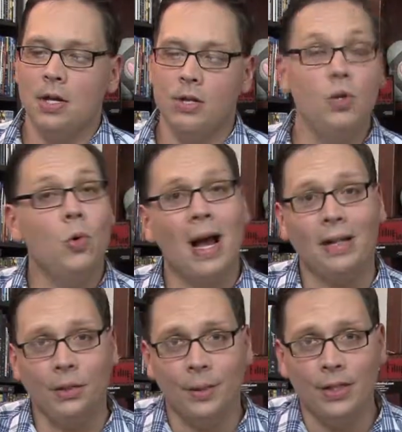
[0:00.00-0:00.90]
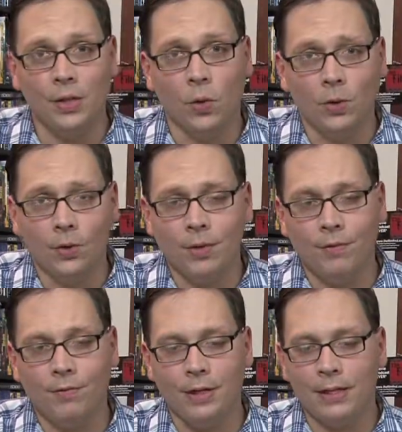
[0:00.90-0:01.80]
new Halloween horror
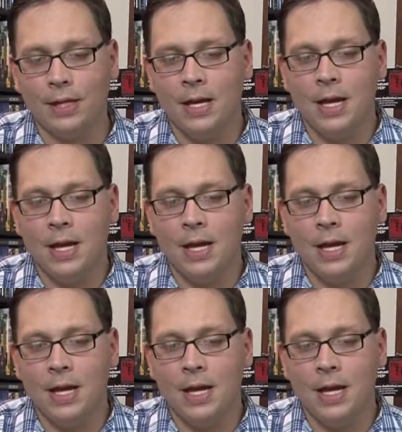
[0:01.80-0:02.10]
flick,